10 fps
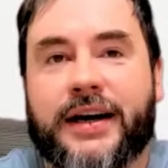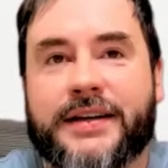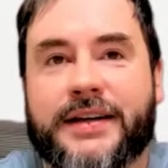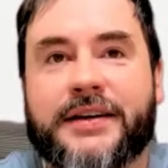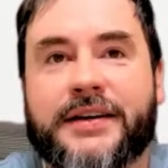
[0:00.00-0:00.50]

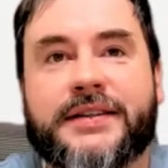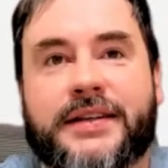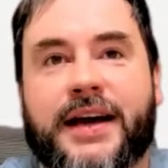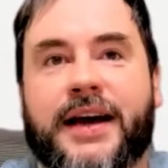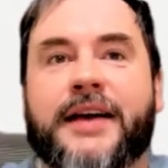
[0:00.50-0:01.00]
as I
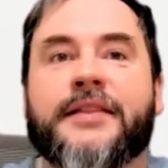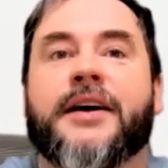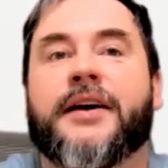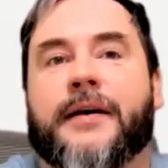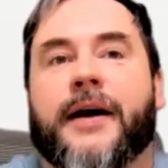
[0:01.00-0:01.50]

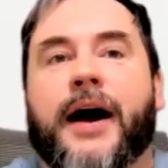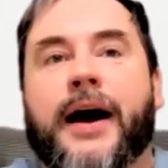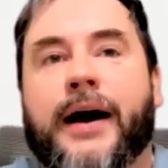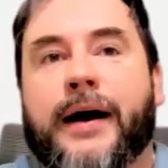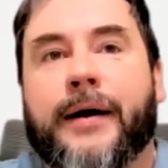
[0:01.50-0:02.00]
understand,
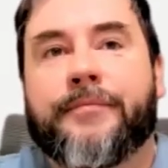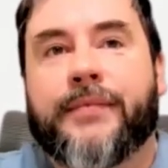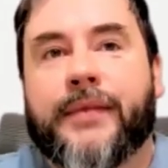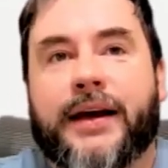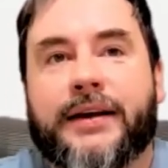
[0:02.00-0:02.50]

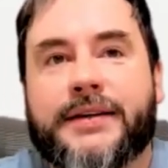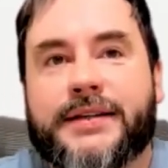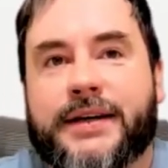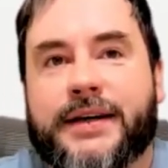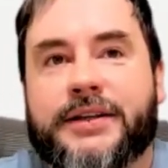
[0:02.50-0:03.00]

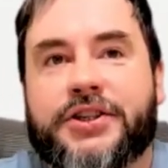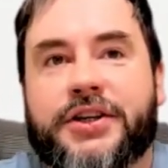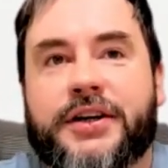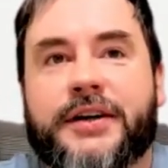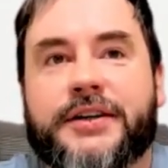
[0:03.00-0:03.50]
Ellison,
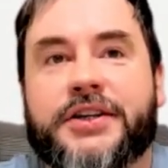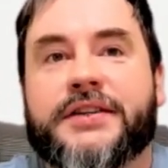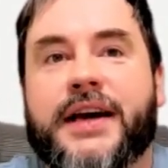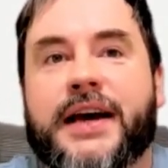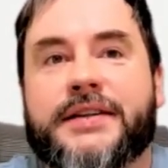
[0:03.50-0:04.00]

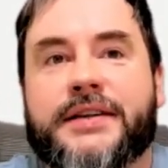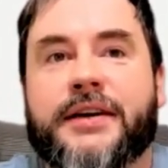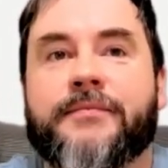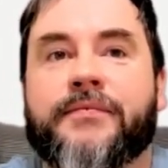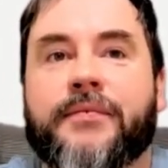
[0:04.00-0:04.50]
she's
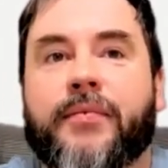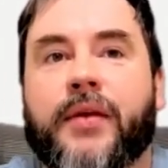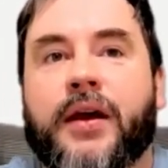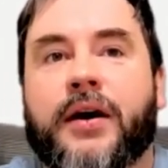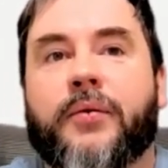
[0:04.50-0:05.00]
asking,
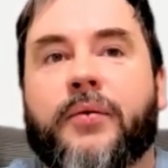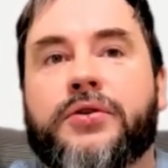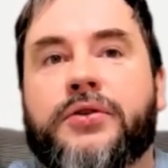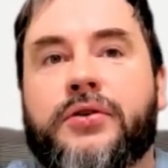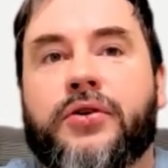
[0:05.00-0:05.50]

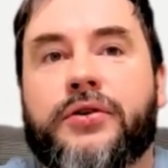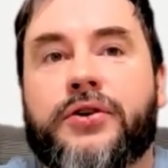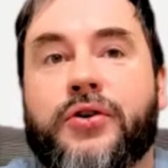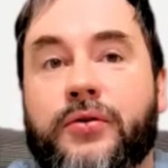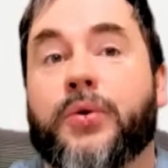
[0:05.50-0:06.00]
what
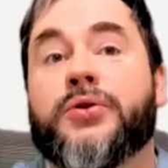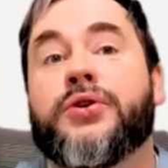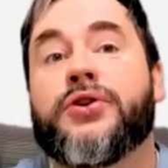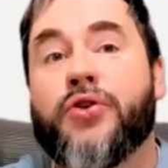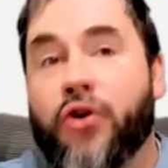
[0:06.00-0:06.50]

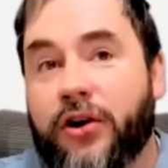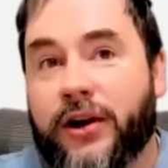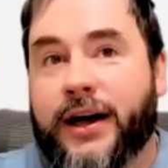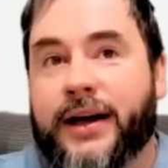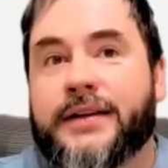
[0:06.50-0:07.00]
do your
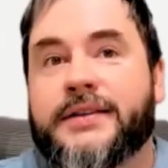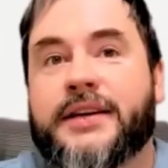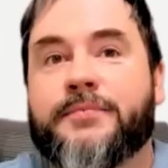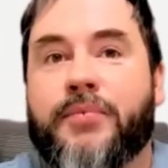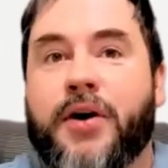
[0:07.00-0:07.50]

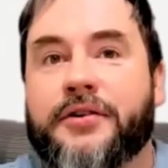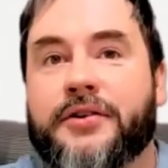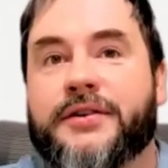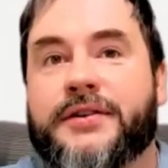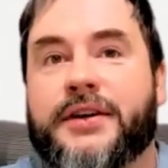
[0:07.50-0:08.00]
clients and
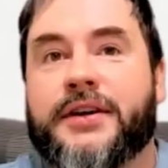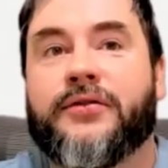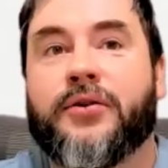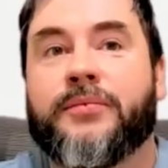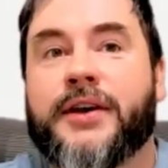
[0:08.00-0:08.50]
partners
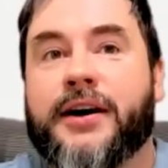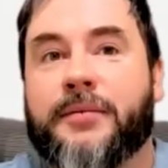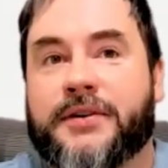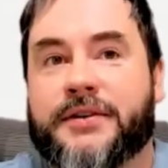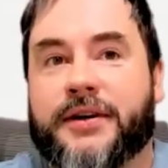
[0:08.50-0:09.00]
think from their